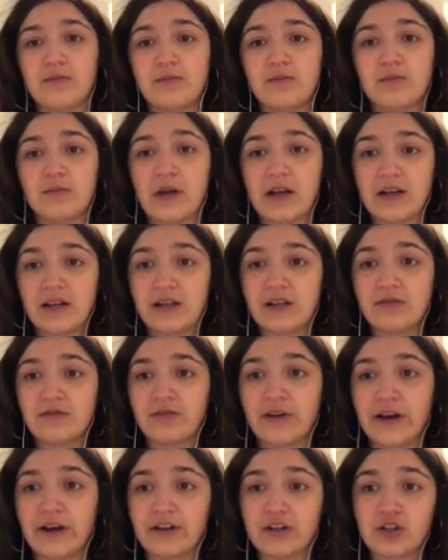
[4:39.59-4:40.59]
Many, in
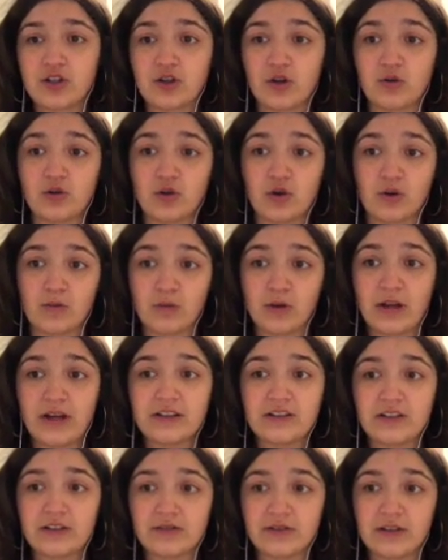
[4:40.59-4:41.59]
fact, show normal
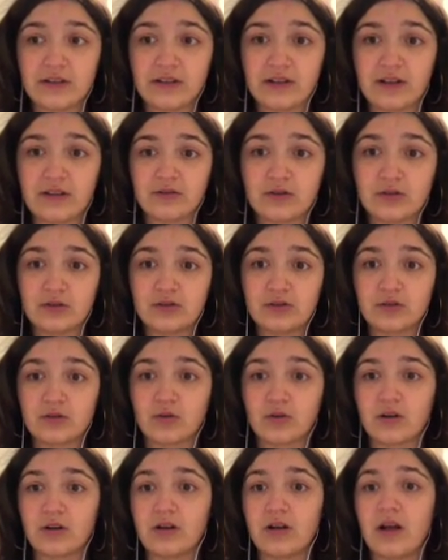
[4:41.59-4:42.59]
activity levels
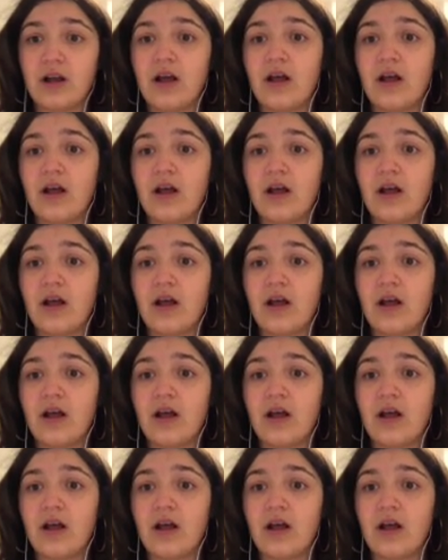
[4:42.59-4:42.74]
or